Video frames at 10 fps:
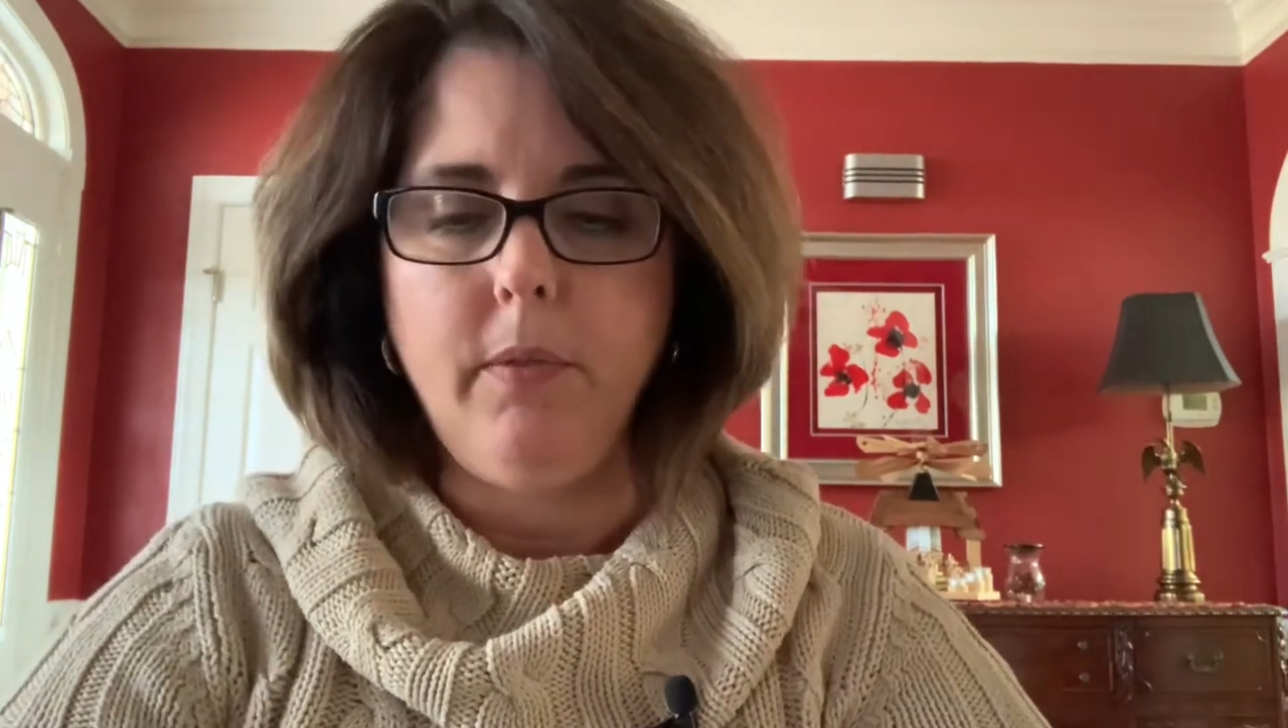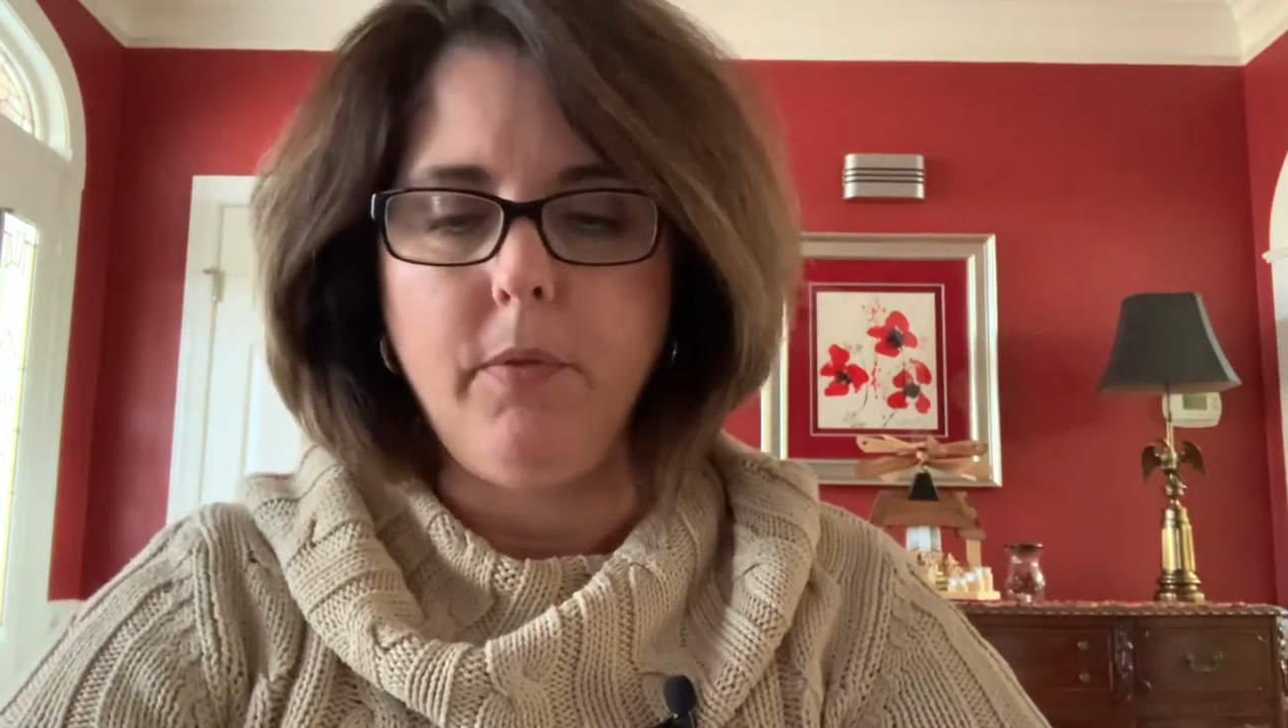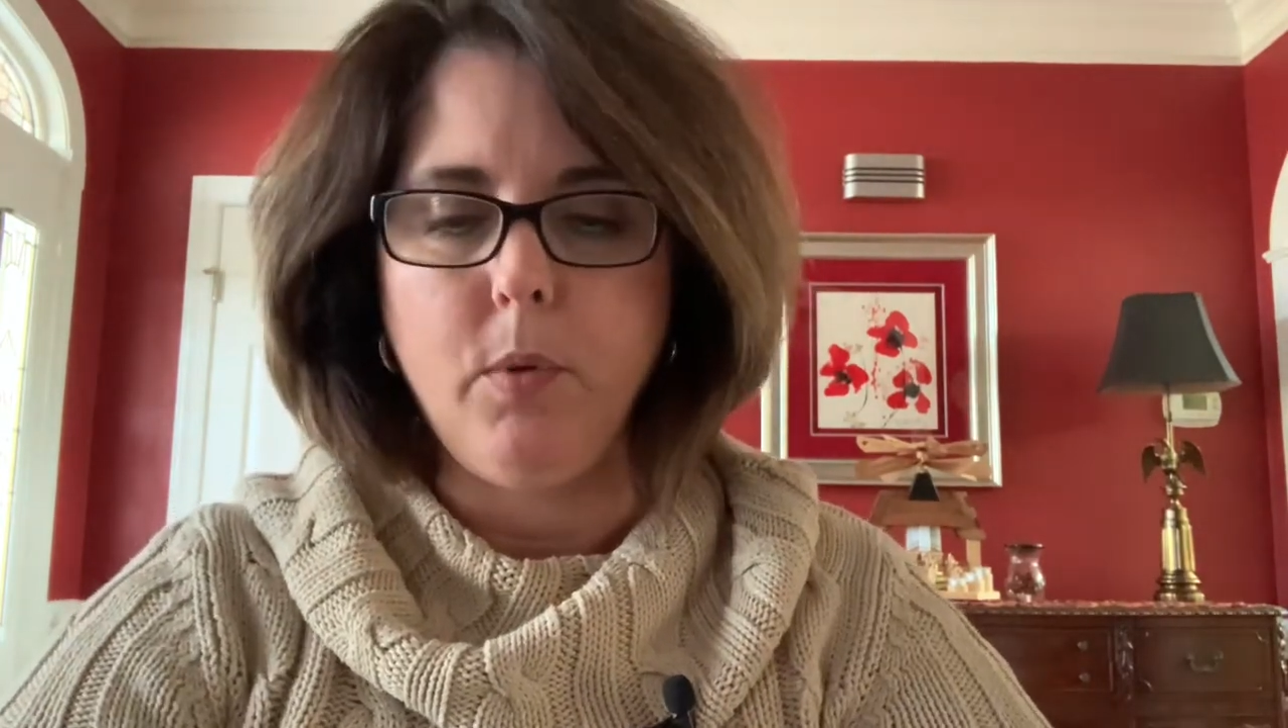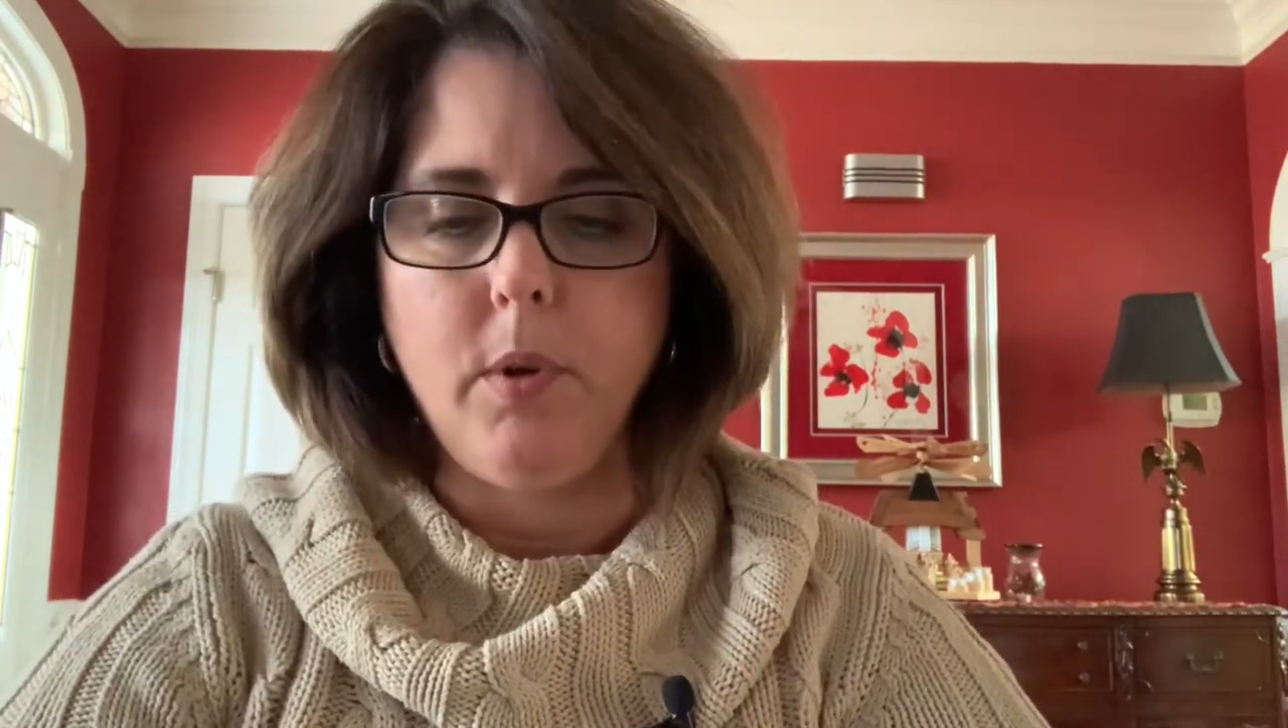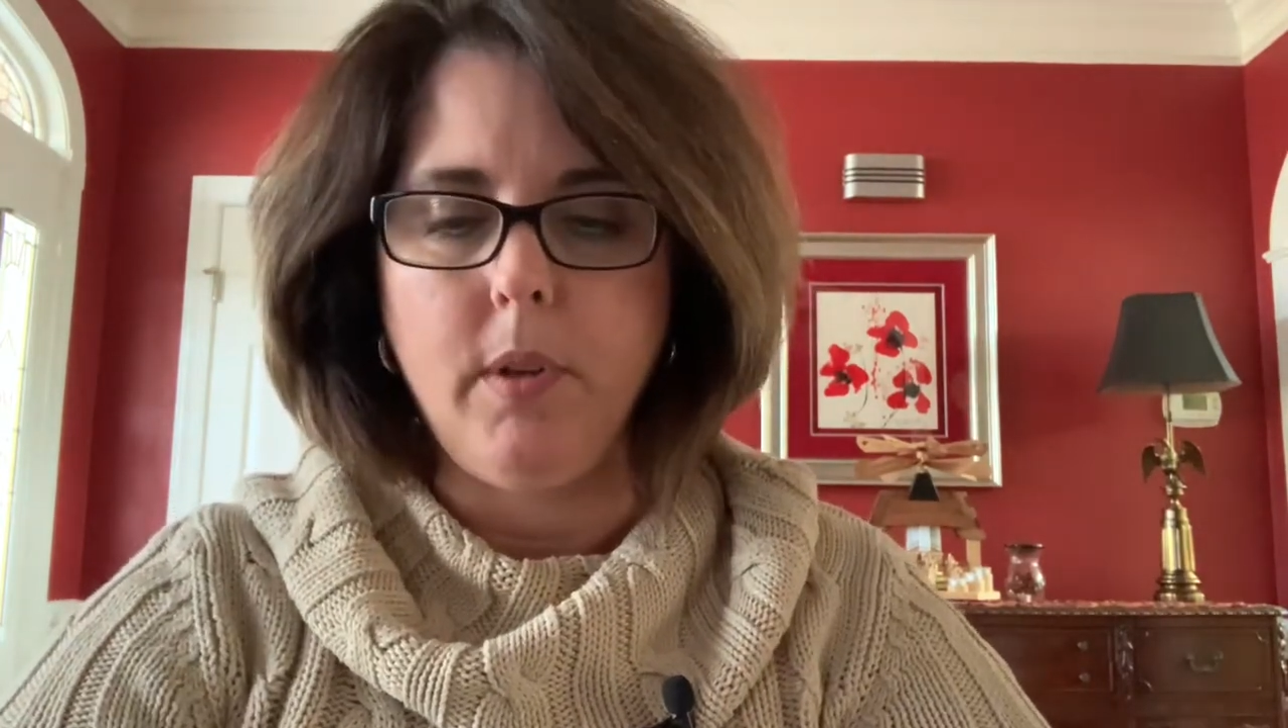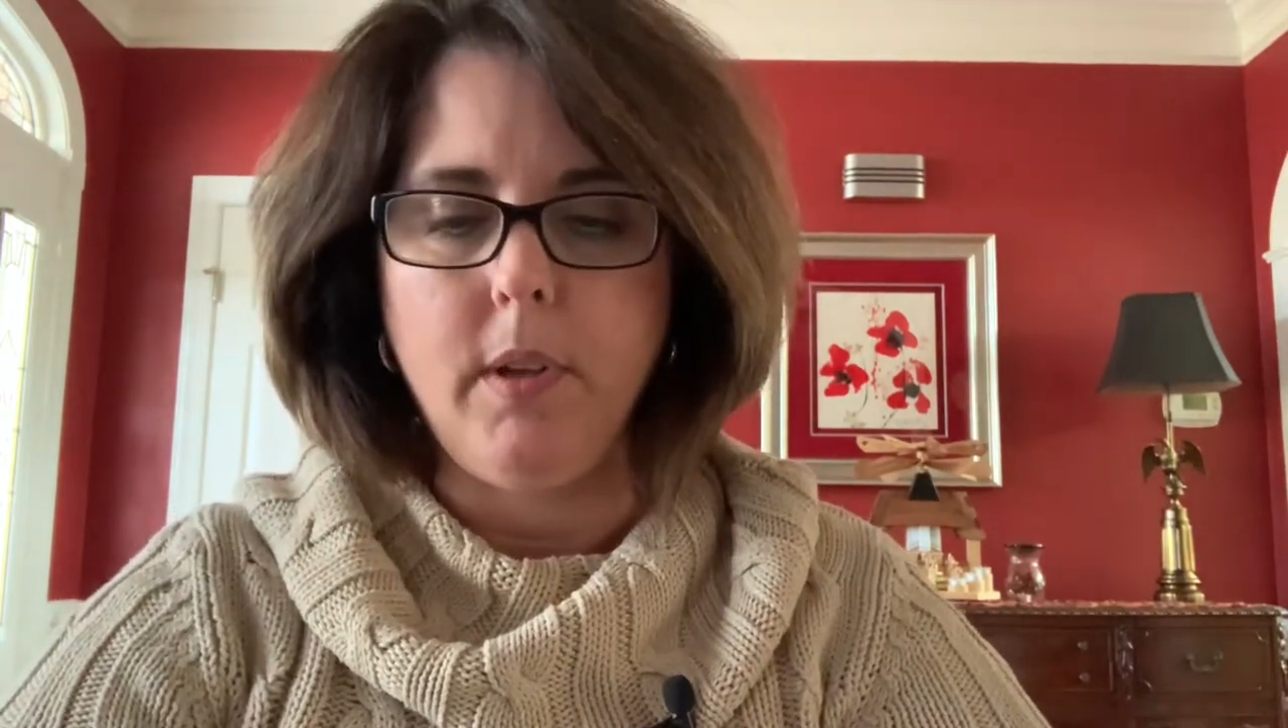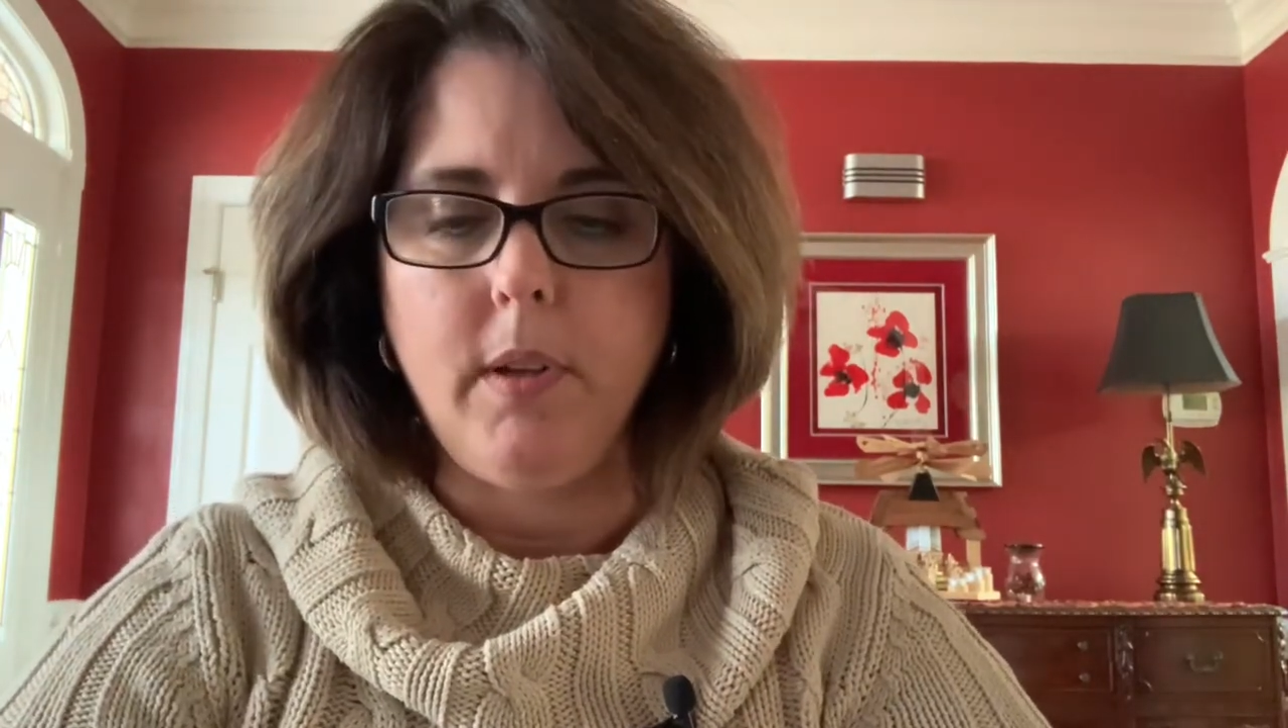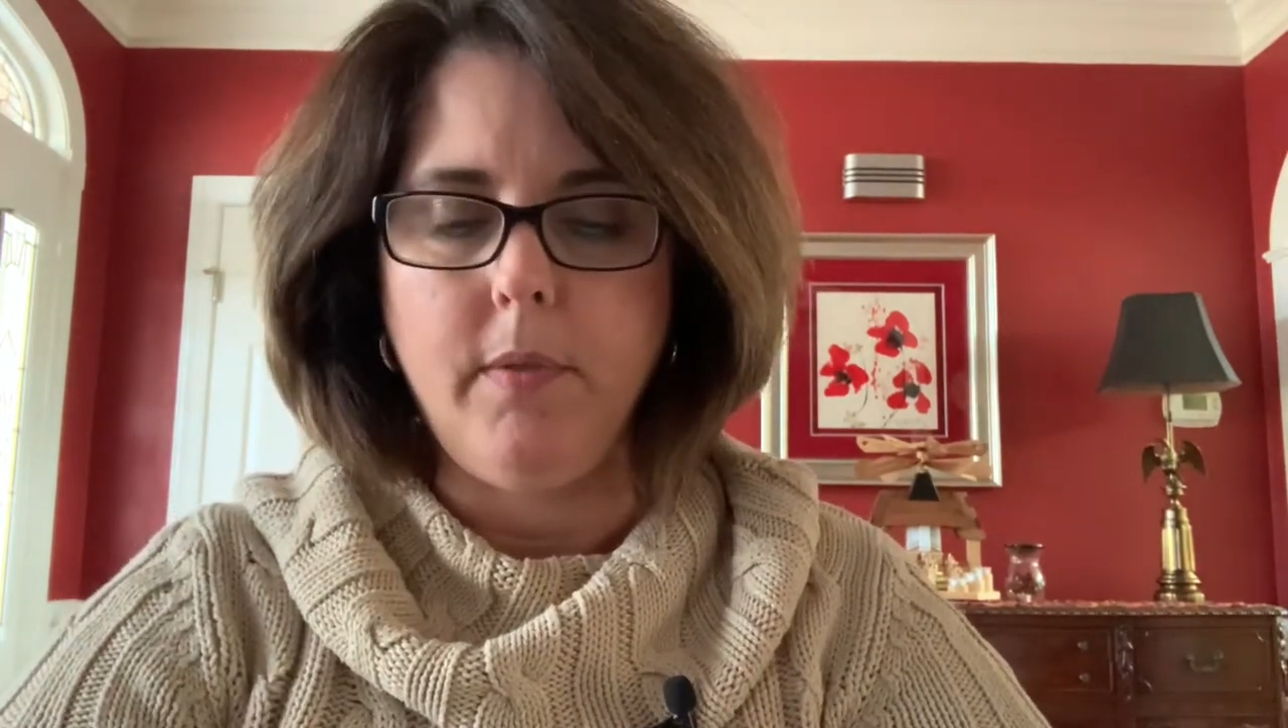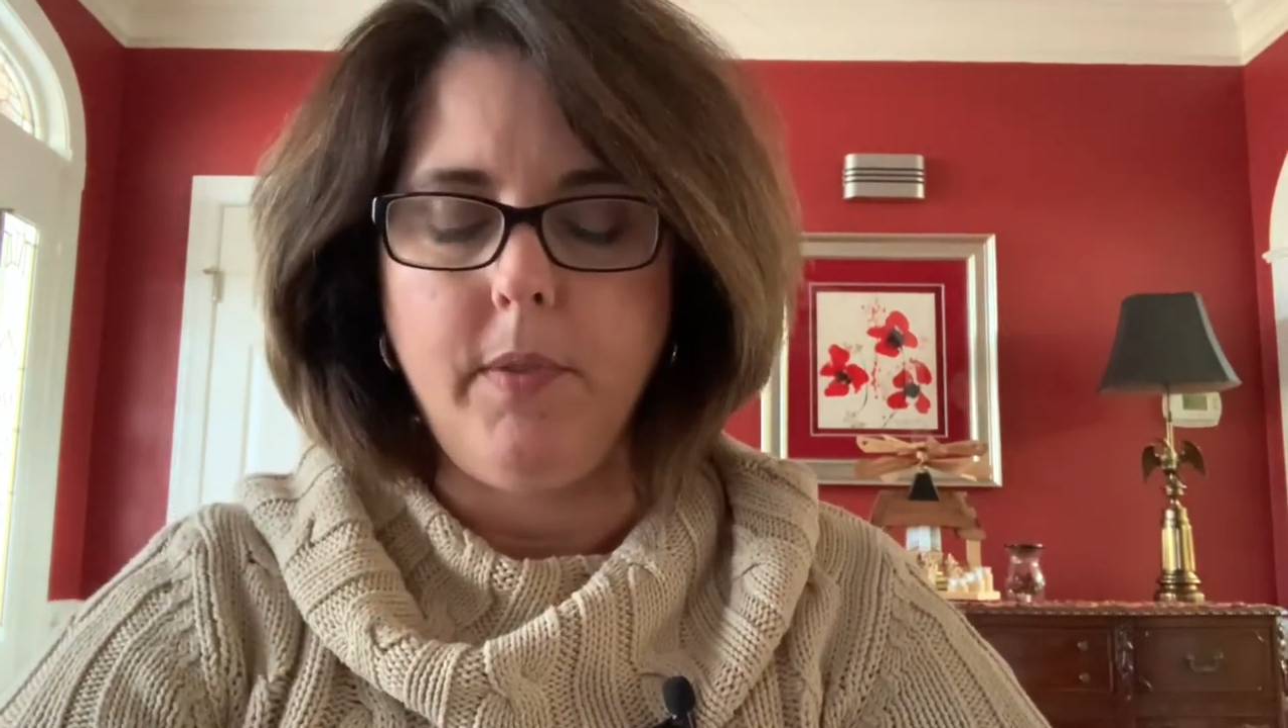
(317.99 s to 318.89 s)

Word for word: for the